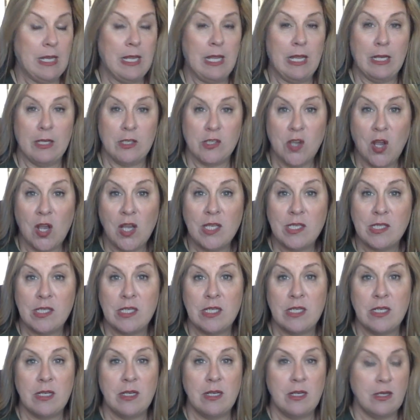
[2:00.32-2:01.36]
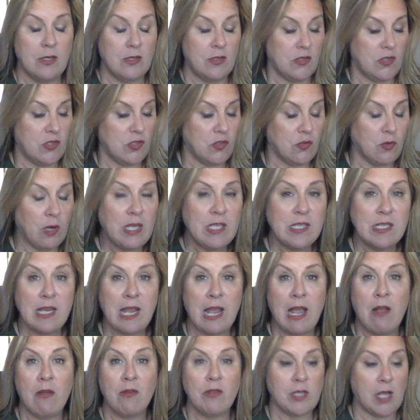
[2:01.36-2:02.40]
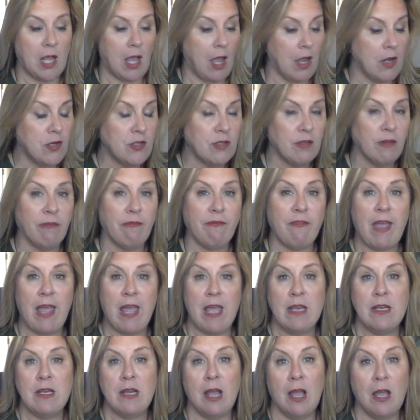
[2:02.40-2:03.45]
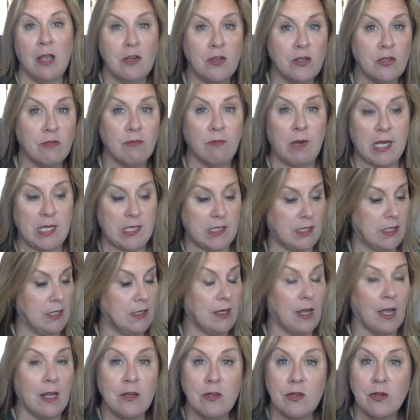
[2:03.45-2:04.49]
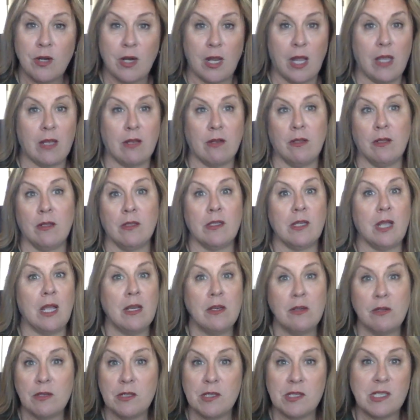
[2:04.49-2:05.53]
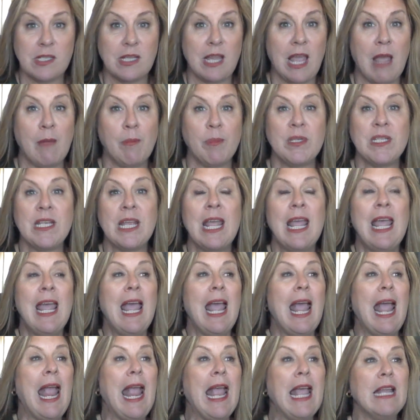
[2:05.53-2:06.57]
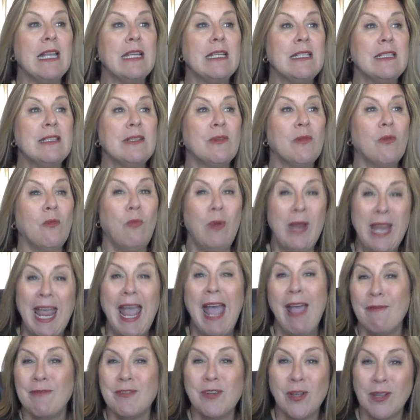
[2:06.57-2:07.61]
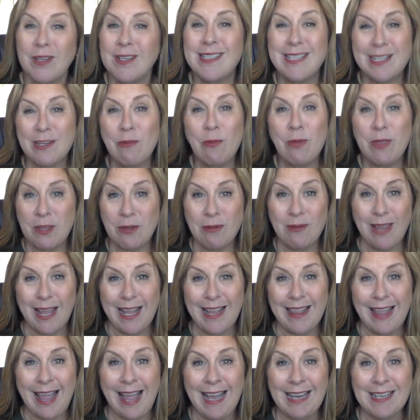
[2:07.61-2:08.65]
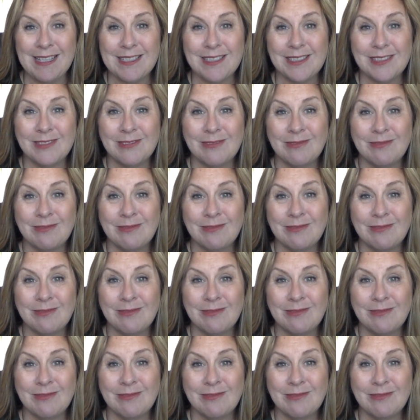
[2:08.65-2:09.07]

exhausted, stressed out, underfed, underrested, undercuddled, underslept, and we have to all deal with you like that.